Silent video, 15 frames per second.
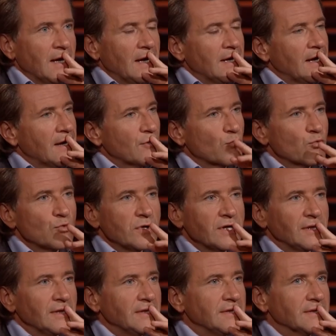I
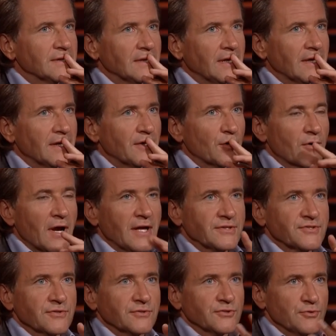really didn't like your
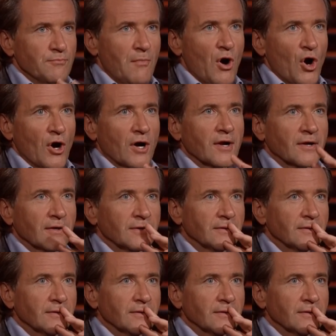answer to Mark